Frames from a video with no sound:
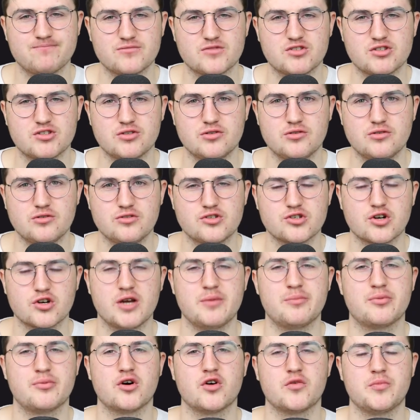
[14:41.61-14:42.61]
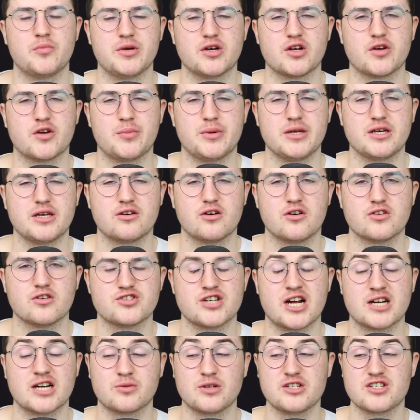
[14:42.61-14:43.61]
to join Brøndby on a
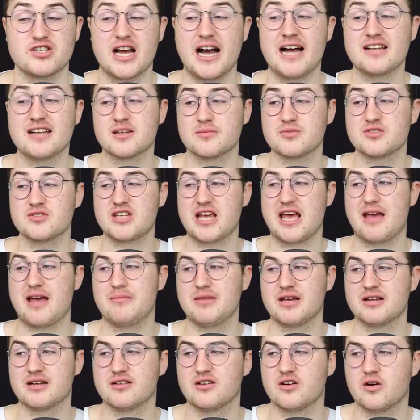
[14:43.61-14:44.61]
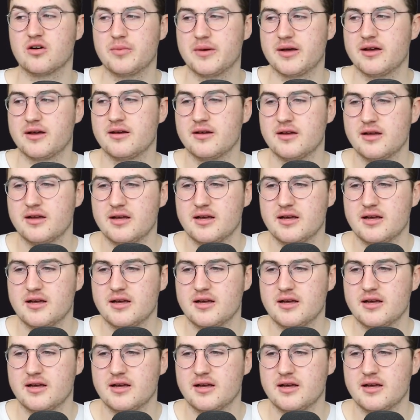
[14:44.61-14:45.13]
pre-contract, which has upset me a little bit.